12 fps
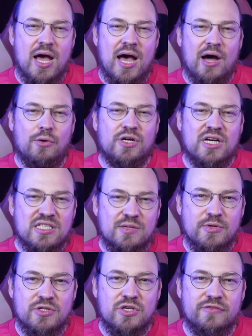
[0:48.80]
Our
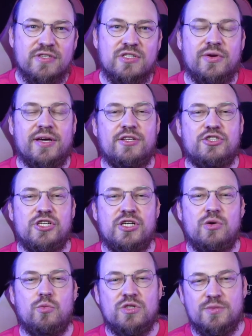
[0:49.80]
customer service strategy
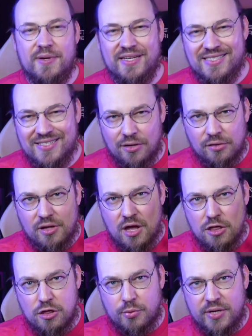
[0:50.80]
was based on
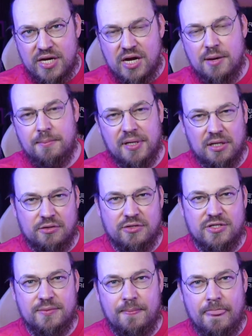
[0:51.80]
3
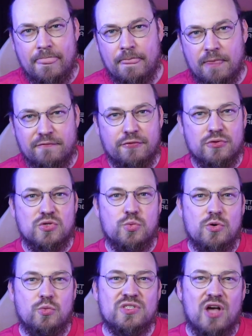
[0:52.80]
pillars. The first
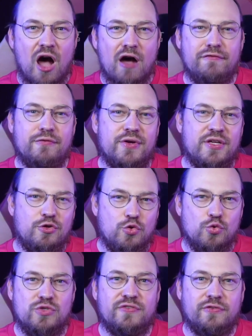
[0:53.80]
one was offering
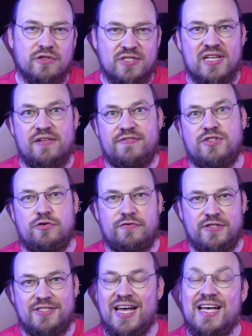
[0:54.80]
useful
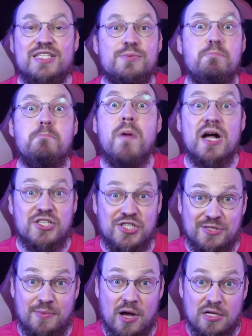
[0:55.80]
self-service as much
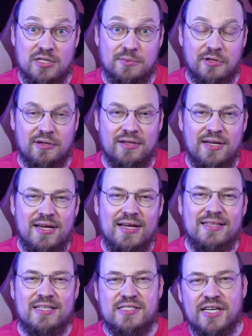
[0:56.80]
as possible.
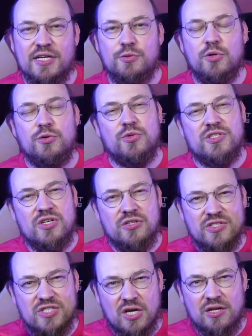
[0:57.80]
The second one was
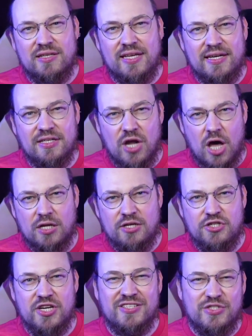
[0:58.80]
consolidating
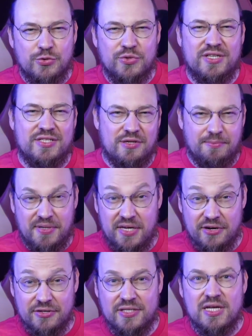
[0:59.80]
knowledge as soon as it appears.